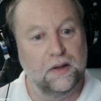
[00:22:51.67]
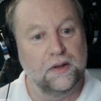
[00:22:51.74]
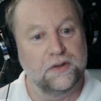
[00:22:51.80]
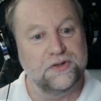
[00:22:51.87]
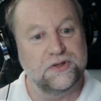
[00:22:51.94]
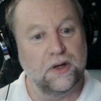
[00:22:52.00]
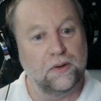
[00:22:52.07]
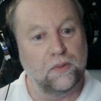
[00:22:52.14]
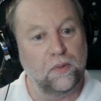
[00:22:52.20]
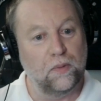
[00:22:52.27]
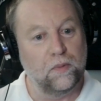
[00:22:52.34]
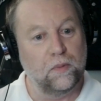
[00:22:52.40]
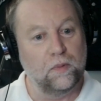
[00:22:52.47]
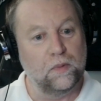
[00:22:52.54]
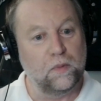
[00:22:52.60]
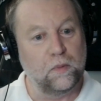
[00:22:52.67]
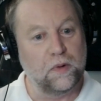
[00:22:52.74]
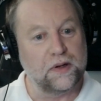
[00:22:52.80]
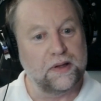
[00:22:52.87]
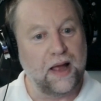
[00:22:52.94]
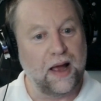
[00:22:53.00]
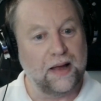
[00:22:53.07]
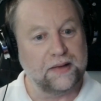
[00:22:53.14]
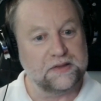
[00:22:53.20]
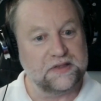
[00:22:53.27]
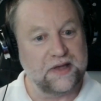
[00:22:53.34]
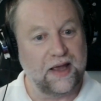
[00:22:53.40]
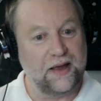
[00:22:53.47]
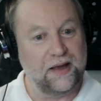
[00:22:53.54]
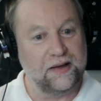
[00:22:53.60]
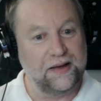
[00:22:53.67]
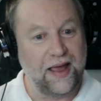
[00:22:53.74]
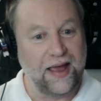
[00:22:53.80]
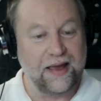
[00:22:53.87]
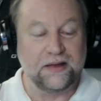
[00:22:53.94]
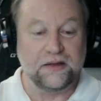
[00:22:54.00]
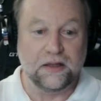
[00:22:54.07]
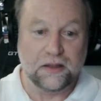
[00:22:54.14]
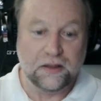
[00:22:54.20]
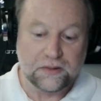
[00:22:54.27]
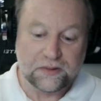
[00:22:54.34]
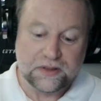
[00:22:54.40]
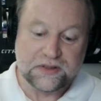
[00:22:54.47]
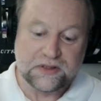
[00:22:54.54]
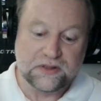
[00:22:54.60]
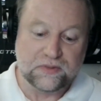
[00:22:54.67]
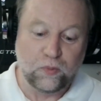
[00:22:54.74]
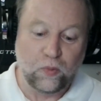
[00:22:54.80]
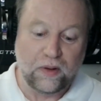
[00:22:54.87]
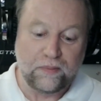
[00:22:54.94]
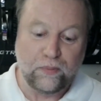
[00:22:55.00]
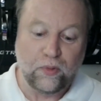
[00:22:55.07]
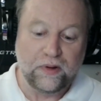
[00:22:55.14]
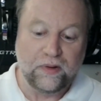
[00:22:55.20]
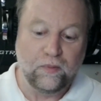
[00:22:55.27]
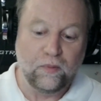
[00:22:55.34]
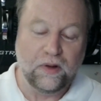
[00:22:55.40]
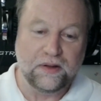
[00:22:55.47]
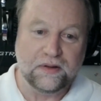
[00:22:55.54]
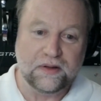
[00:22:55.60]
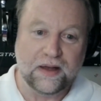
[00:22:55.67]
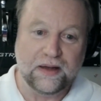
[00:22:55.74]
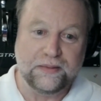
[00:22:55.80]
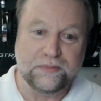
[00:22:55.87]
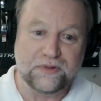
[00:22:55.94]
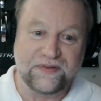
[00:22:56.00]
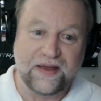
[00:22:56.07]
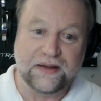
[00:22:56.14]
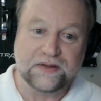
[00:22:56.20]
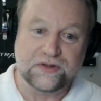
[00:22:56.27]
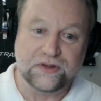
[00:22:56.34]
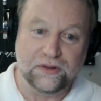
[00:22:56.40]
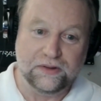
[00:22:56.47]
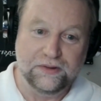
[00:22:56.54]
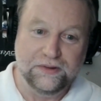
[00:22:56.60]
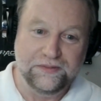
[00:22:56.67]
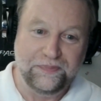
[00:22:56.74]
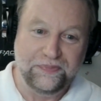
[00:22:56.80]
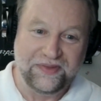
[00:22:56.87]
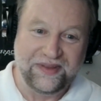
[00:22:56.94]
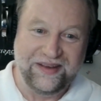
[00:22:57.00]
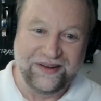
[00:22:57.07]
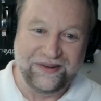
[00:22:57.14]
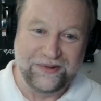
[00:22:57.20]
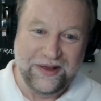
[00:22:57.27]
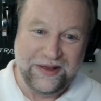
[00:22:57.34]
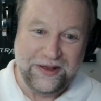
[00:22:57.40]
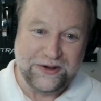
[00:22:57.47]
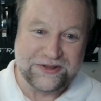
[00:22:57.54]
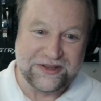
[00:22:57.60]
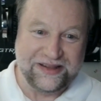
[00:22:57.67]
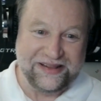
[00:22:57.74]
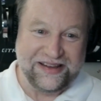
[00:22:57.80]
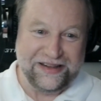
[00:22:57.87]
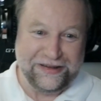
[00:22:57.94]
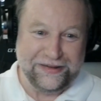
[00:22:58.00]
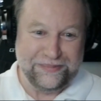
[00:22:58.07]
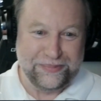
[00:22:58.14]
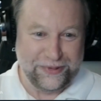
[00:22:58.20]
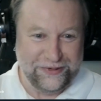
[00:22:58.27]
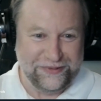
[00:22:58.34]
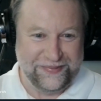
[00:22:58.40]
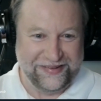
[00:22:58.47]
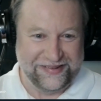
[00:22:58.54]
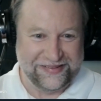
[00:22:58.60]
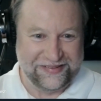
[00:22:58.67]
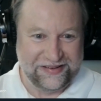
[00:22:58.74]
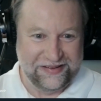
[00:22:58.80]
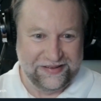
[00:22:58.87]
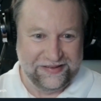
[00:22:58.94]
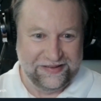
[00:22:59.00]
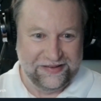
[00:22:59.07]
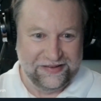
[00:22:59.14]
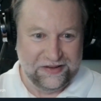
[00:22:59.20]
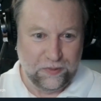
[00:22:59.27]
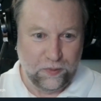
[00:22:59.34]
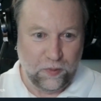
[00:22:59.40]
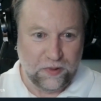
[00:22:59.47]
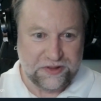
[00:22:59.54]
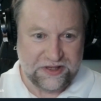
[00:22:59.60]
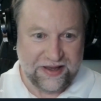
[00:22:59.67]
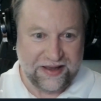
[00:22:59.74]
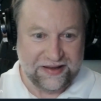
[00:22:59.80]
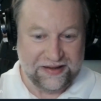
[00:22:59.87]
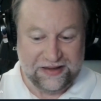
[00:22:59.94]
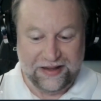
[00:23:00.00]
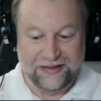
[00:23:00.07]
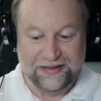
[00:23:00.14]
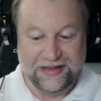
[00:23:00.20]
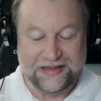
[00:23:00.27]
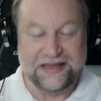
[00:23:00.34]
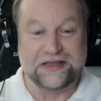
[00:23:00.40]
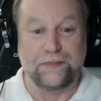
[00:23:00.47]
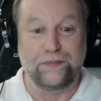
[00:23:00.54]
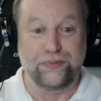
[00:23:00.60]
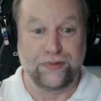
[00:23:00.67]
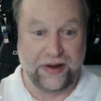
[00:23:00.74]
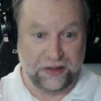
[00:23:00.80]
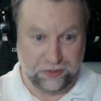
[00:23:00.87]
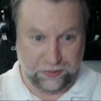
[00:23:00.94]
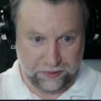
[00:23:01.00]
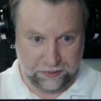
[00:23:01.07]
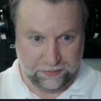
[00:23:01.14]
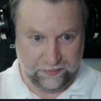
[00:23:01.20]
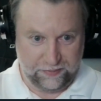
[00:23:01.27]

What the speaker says: So we're not saying, hey, this is 1.1 times faster. Here's a little improvement. We're saying this is a breakthrough.